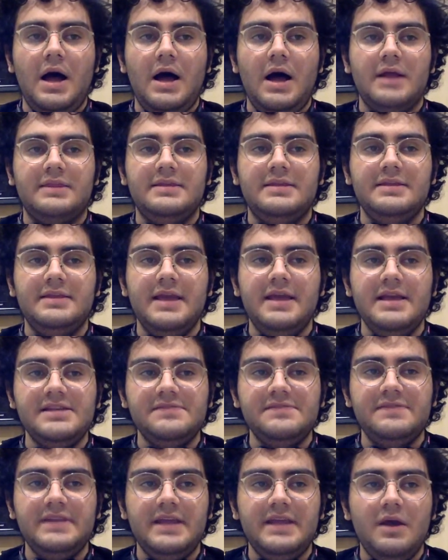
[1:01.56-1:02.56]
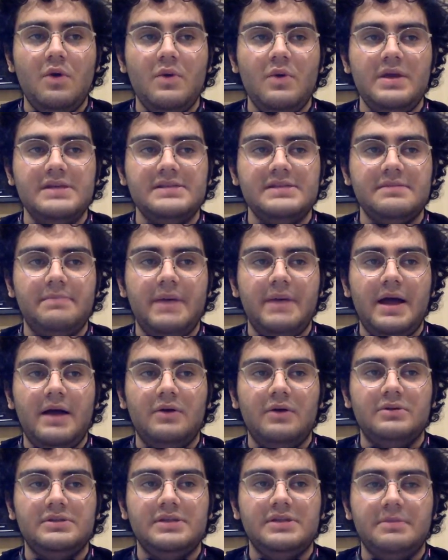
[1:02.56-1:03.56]
today's video is
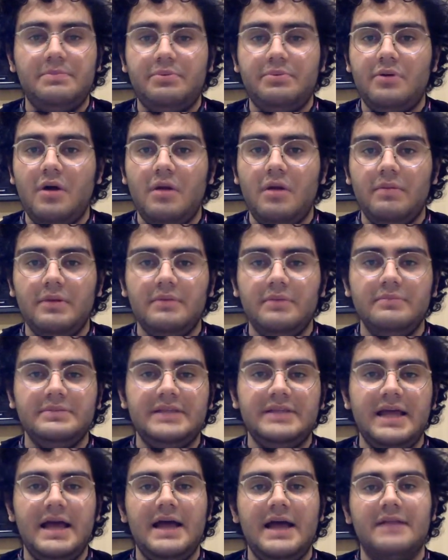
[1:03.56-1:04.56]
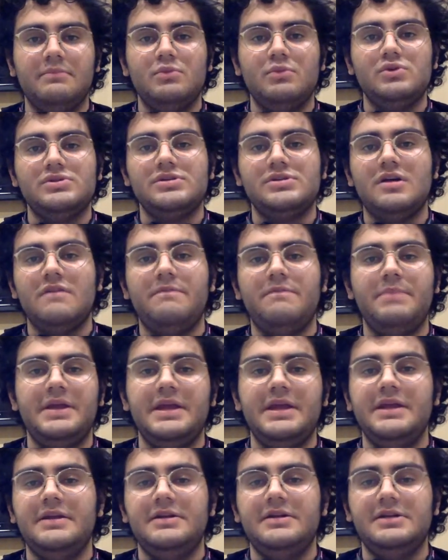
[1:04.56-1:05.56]
about a problem that most of
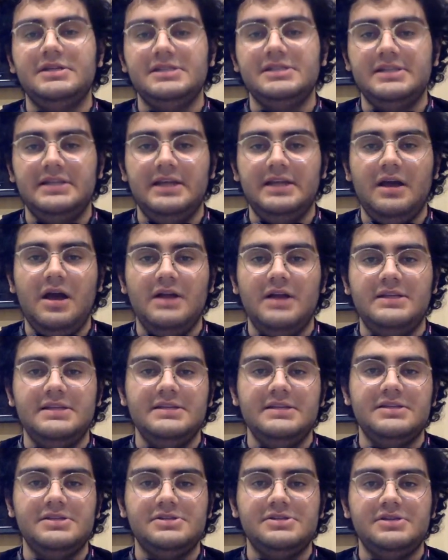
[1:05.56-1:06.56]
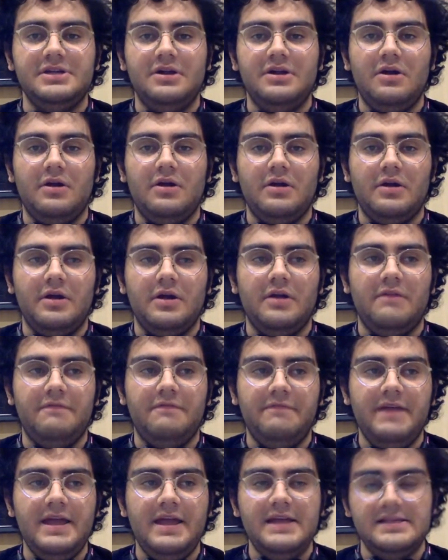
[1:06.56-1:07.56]
beginners in the IT industry are gonna
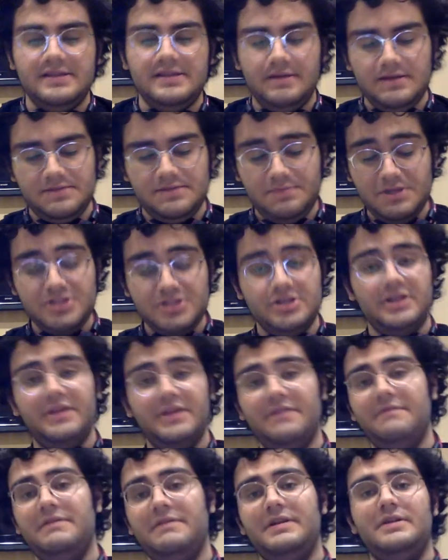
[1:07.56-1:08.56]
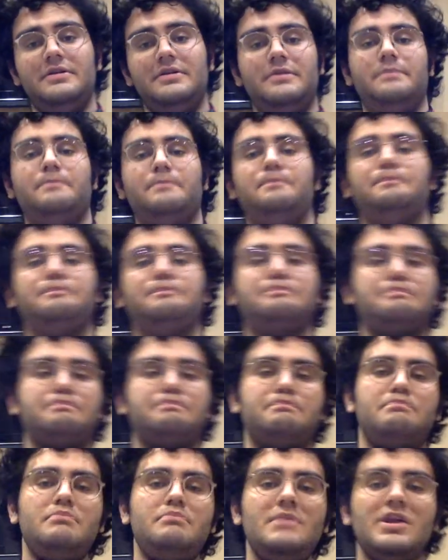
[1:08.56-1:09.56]
face, especially when they're
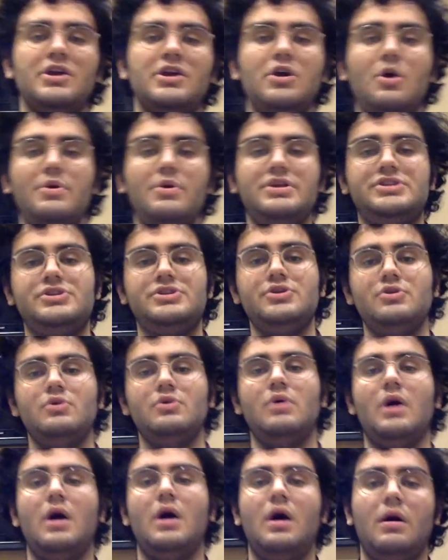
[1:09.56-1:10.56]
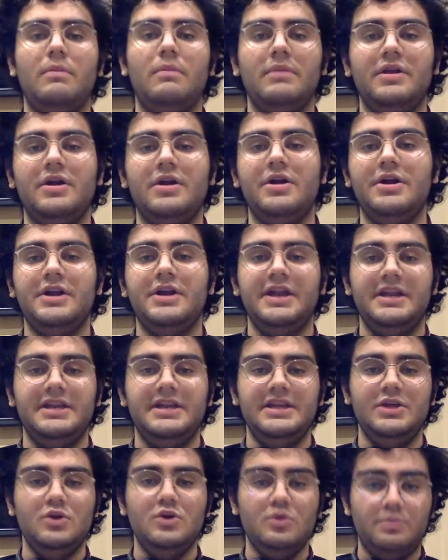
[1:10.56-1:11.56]
going to learn a
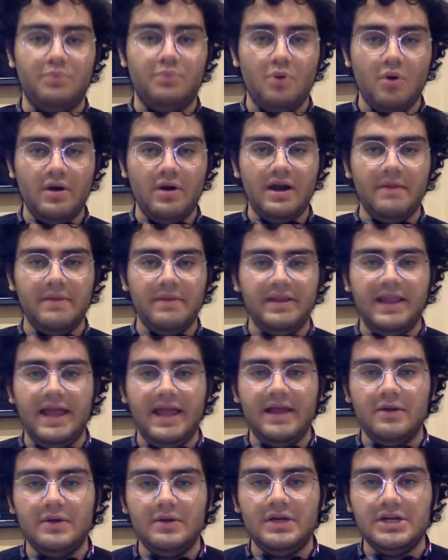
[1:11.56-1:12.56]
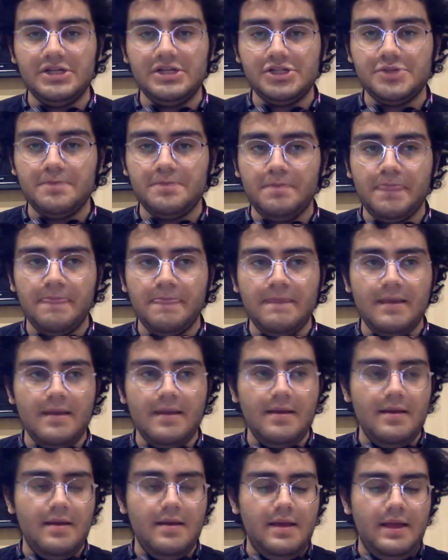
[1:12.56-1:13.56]
new programming language.
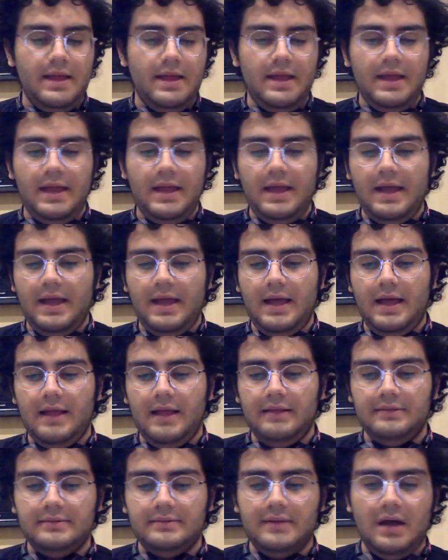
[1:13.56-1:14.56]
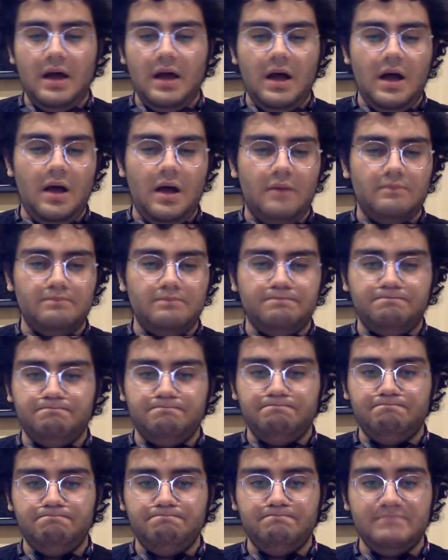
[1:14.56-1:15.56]
And
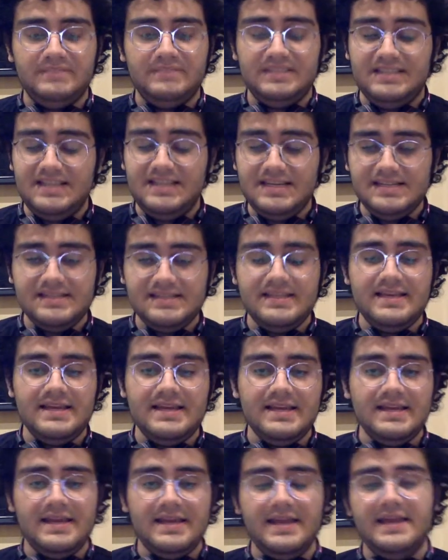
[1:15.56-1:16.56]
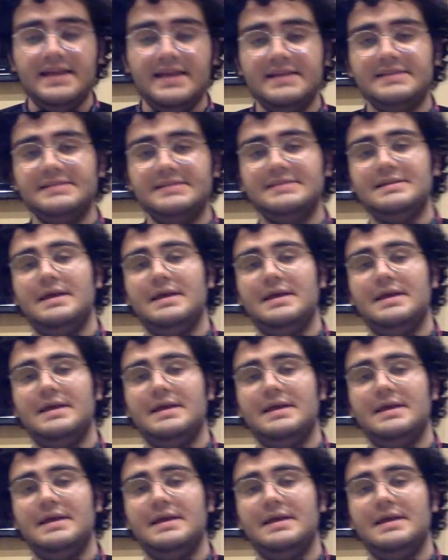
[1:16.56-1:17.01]
this thing is